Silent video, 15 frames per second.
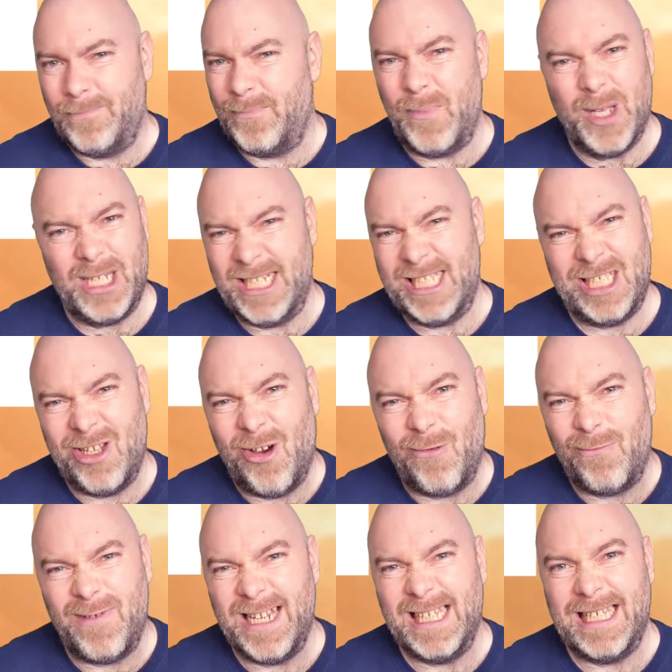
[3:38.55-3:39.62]
but it's
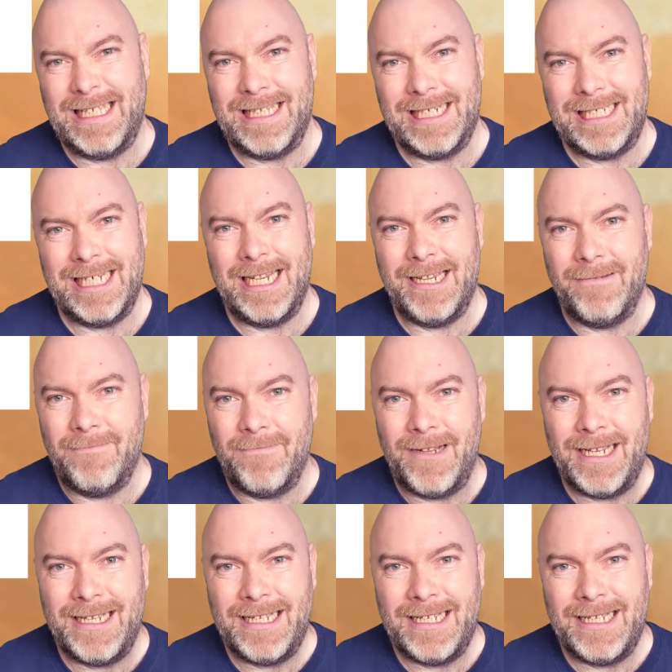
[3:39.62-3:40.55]
not really the same.